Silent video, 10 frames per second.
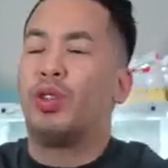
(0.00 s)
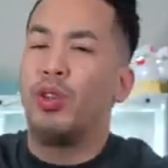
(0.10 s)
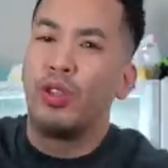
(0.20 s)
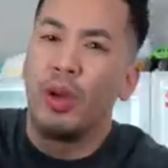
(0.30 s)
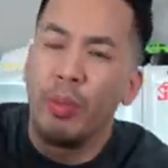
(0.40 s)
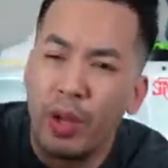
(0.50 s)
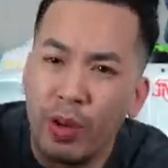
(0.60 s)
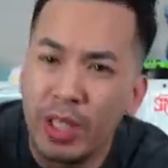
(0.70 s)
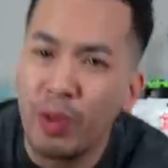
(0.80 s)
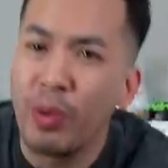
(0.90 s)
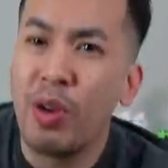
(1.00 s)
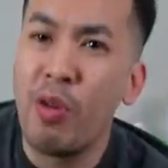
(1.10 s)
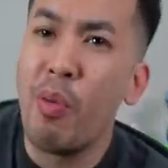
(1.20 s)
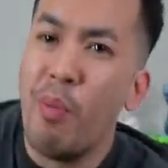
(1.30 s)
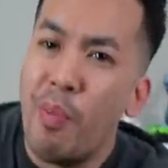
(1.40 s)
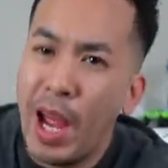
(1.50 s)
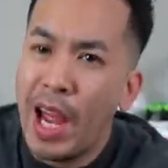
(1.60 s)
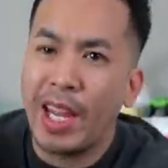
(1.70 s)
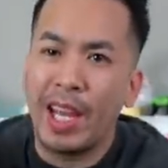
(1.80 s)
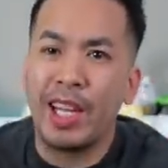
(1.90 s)
YouTube? JumperMan Kris here. We're coming
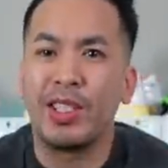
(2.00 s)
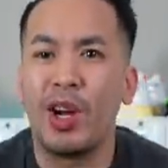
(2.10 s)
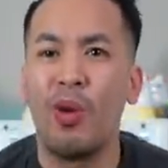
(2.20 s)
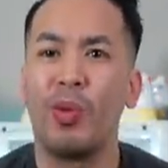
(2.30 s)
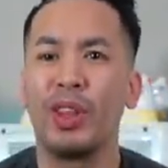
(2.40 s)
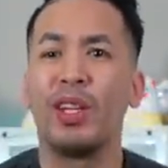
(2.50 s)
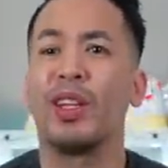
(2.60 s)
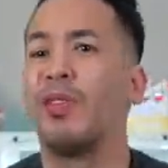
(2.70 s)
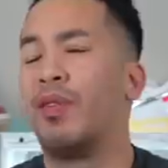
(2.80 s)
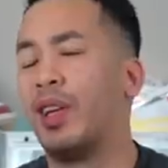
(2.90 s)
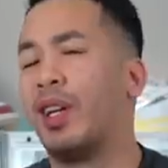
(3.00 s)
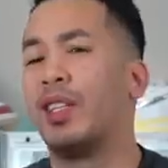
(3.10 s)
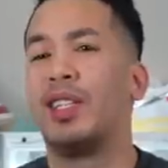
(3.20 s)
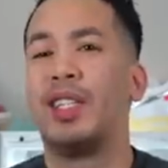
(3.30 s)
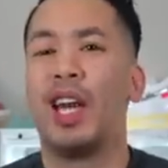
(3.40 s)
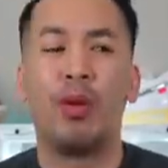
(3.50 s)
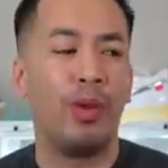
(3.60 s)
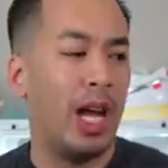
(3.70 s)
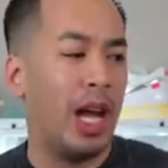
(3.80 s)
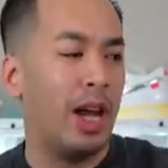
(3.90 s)
back at y'all with another vid, and today
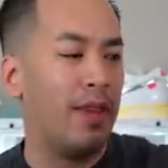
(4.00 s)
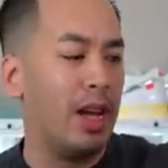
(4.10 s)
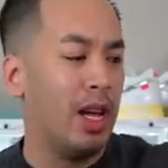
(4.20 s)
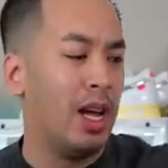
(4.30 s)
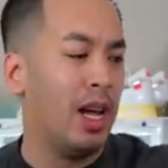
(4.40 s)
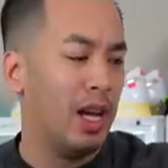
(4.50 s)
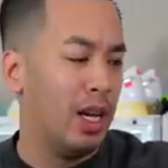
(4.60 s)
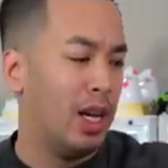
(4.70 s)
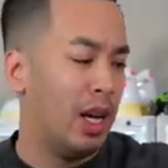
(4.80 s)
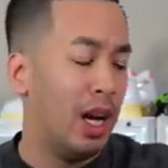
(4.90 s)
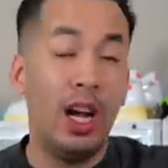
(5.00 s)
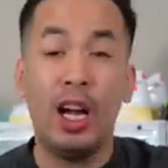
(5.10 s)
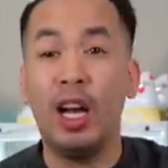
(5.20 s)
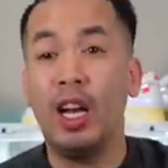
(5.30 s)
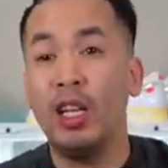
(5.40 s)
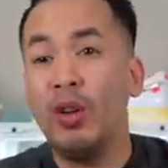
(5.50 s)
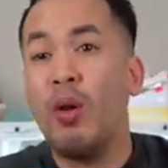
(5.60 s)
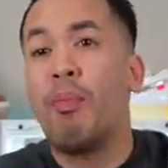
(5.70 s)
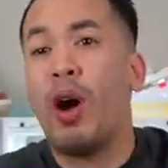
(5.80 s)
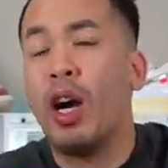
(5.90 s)
we have a
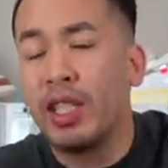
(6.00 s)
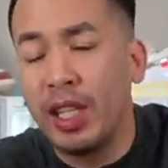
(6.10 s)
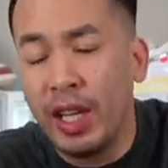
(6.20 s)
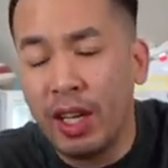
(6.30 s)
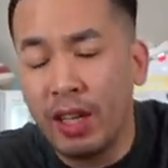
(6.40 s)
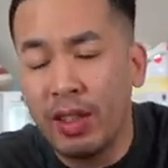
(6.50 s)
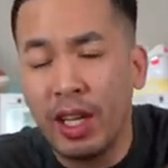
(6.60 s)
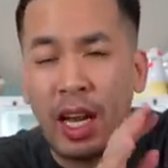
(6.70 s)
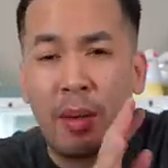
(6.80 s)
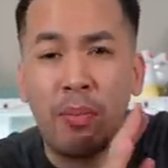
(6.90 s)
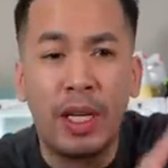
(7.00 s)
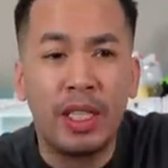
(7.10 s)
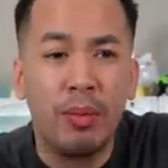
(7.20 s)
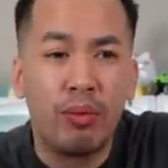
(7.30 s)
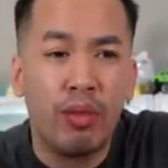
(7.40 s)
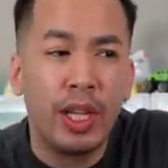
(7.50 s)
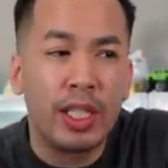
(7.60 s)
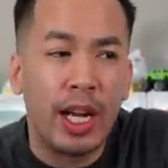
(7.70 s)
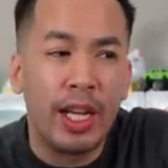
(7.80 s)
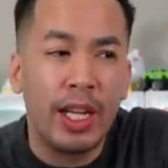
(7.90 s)
little unboxing here that I'm actually pretty
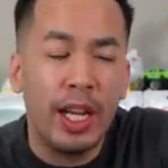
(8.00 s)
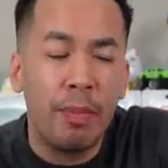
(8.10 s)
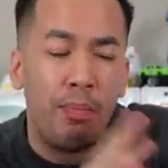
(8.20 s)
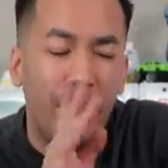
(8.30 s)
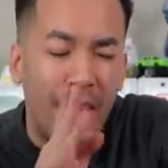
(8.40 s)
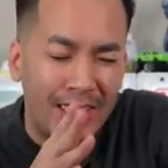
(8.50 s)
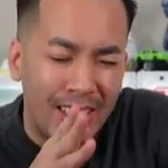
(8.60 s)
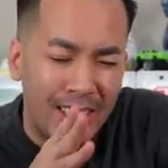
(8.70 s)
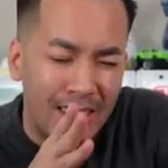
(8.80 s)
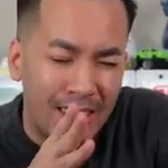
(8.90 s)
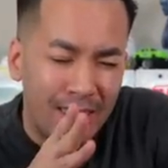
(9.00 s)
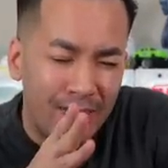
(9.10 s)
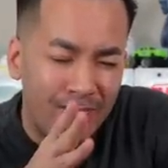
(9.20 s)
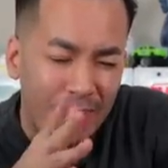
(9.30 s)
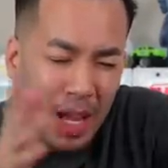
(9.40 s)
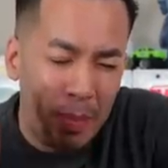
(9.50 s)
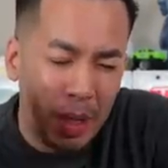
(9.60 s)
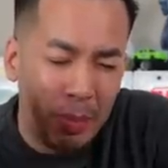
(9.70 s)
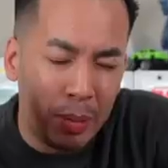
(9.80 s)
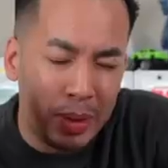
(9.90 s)
excited to get, but I made
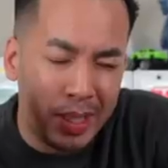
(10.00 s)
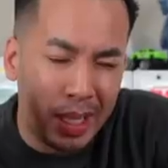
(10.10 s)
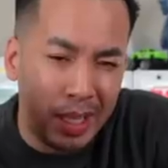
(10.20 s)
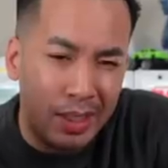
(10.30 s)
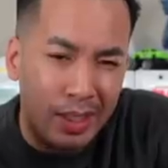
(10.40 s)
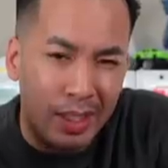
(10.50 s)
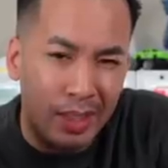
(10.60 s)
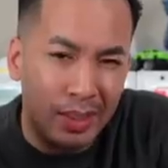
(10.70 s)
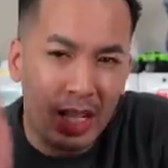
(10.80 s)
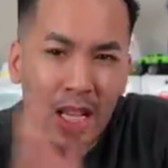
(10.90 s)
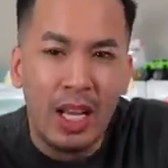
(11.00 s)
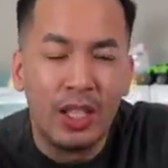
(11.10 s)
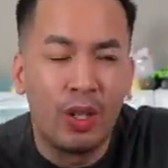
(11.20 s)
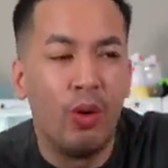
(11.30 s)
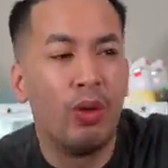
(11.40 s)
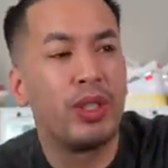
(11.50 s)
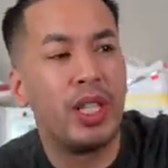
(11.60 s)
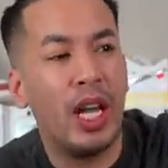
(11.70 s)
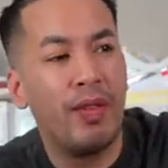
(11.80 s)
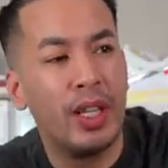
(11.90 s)
a big mistake, you know? So we'll
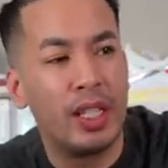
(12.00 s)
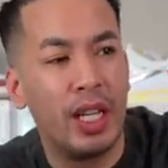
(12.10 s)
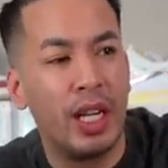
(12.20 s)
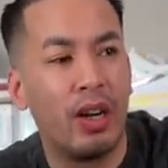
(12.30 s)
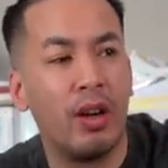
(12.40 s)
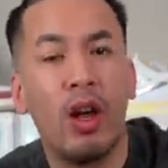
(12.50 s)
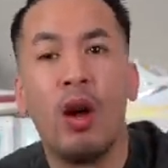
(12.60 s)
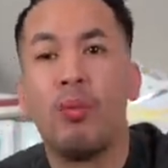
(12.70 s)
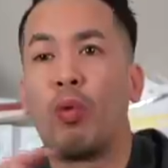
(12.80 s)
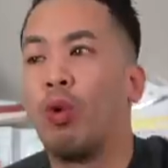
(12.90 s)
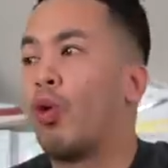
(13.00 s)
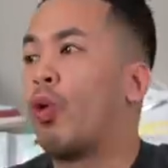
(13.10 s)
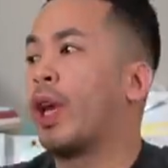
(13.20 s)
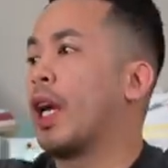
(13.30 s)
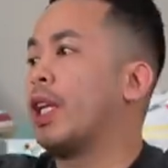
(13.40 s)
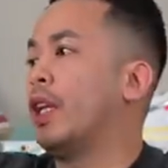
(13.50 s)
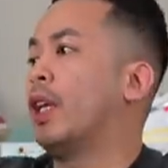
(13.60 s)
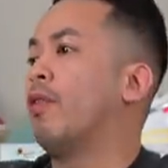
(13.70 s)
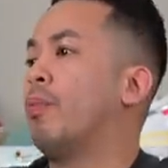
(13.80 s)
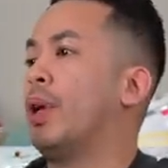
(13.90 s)
save this later, but real quick, I need to
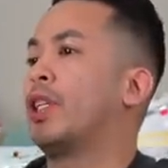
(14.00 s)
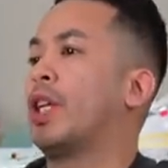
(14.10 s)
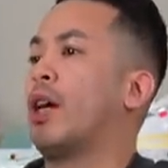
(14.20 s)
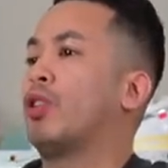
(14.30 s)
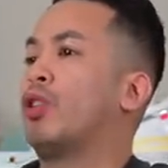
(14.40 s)
give a big shout out